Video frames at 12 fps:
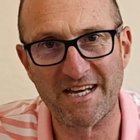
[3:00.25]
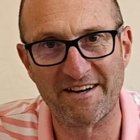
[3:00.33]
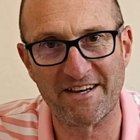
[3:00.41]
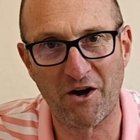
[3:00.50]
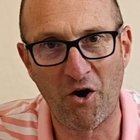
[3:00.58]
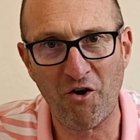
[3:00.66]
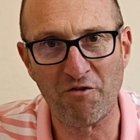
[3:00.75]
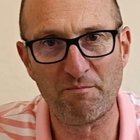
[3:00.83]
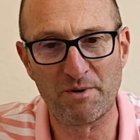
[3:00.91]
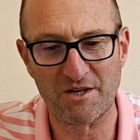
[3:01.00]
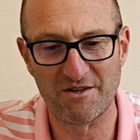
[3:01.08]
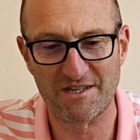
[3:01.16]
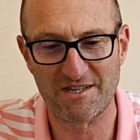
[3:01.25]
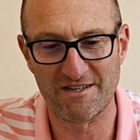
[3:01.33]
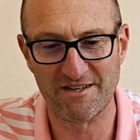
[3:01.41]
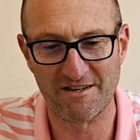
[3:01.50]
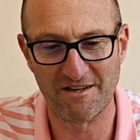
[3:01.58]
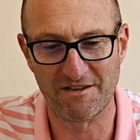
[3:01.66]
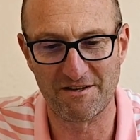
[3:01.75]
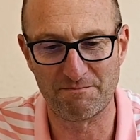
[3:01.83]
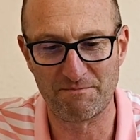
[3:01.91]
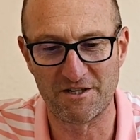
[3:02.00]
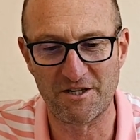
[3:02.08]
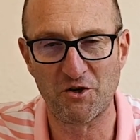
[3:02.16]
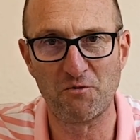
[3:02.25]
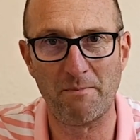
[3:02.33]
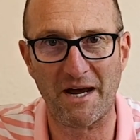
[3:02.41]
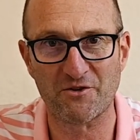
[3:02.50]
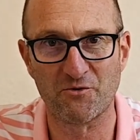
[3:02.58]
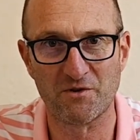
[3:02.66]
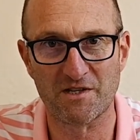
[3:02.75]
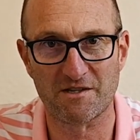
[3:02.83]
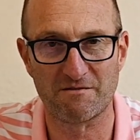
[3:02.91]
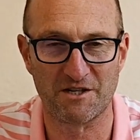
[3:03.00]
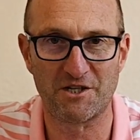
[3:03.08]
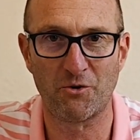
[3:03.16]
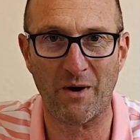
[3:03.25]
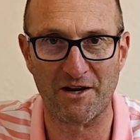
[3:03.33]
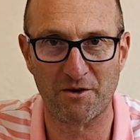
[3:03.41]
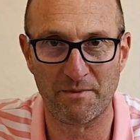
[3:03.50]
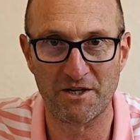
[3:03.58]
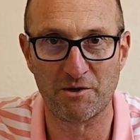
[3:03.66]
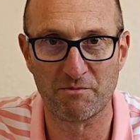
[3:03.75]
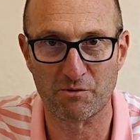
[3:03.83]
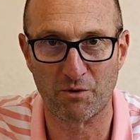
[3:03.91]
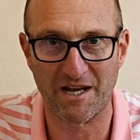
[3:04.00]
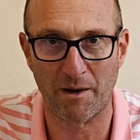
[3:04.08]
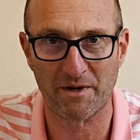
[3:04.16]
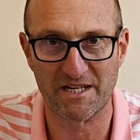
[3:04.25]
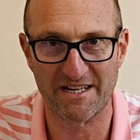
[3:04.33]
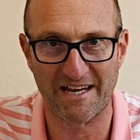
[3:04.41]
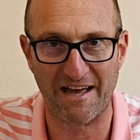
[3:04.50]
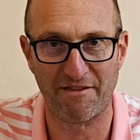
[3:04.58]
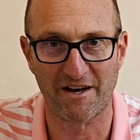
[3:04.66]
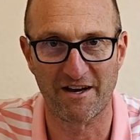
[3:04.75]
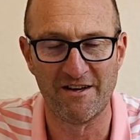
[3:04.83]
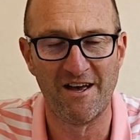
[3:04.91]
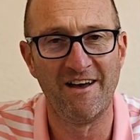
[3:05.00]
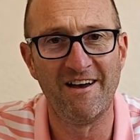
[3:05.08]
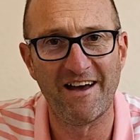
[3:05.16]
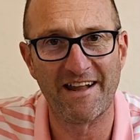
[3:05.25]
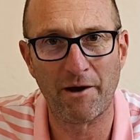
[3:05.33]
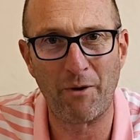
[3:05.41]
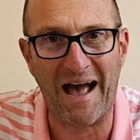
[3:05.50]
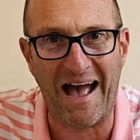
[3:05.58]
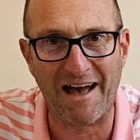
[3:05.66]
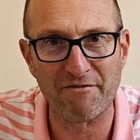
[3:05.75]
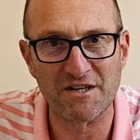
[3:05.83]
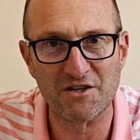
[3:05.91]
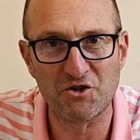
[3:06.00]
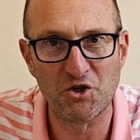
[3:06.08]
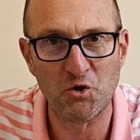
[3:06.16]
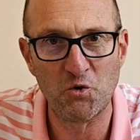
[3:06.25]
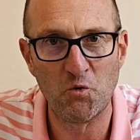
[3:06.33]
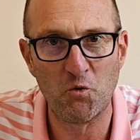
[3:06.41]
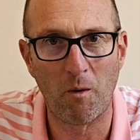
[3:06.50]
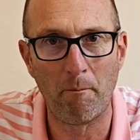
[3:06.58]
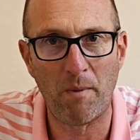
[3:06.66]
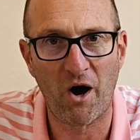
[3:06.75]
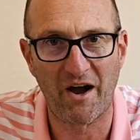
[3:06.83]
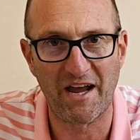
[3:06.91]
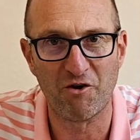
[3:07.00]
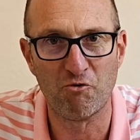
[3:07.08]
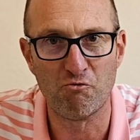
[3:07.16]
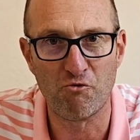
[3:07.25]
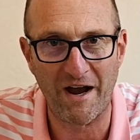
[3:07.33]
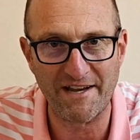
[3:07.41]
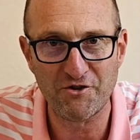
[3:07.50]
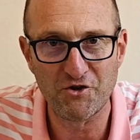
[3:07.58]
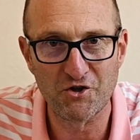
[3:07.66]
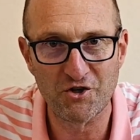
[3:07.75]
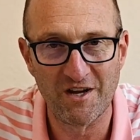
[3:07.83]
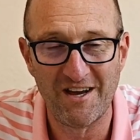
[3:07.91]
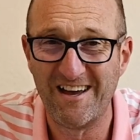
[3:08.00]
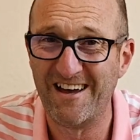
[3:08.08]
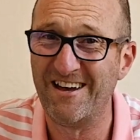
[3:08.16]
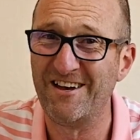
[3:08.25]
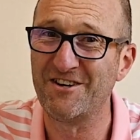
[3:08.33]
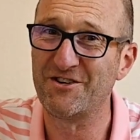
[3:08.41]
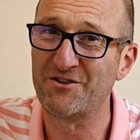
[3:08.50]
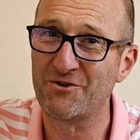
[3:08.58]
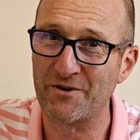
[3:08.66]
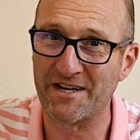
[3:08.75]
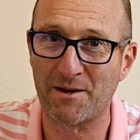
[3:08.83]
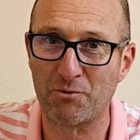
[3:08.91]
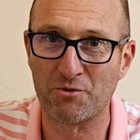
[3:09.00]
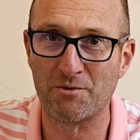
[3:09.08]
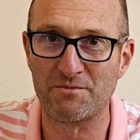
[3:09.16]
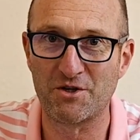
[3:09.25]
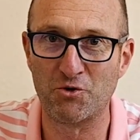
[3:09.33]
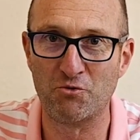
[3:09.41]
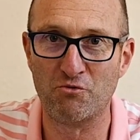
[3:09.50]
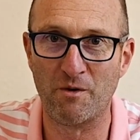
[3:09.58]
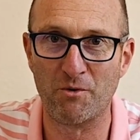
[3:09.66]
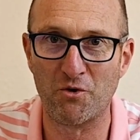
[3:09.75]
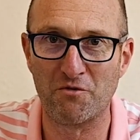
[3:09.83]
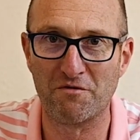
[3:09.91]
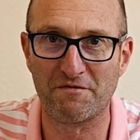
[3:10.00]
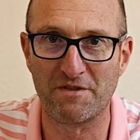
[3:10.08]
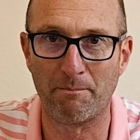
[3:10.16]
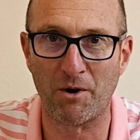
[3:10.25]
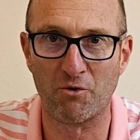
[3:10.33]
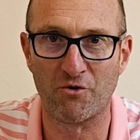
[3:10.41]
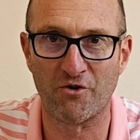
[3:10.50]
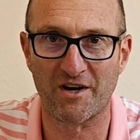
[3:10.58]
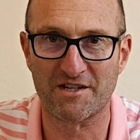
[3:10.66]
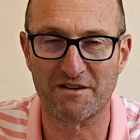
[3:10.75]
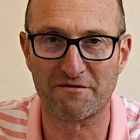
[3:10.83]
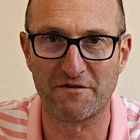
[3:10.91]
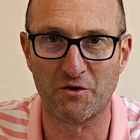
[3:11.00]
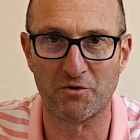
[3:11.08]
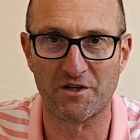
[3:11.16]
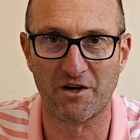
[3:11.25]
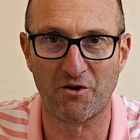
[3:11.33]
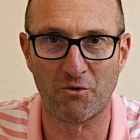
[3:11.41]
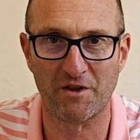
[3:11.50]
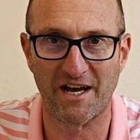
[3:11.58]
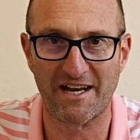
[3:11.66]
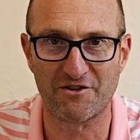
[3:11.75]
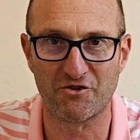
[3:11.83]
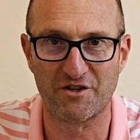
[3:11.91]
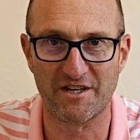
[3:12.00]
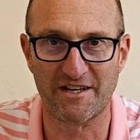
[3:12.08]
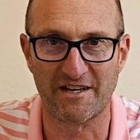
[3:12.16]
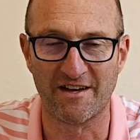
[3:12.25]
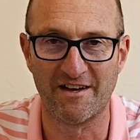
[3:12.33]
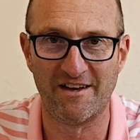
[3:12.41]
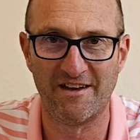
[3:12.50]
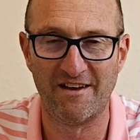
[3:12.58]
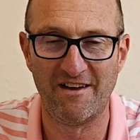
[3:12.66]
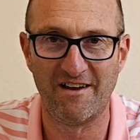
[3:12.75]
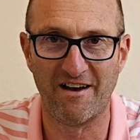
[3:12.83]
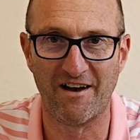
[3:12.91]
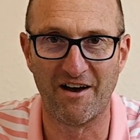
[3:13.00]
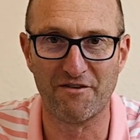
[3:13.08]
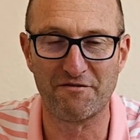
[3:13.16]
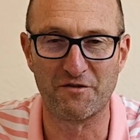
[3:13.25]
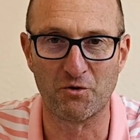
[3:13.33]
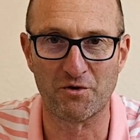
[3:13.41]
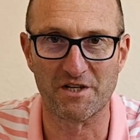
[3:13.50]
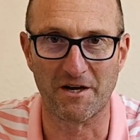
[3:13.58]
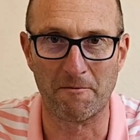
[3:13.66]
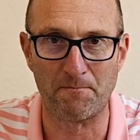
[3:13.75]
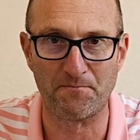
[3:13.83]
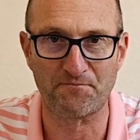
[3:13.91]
getting it off because the two metals, the two aluminiums were coming together, and they were having to buy a wrench to enable them to remove the polarizing filter or the HD filter.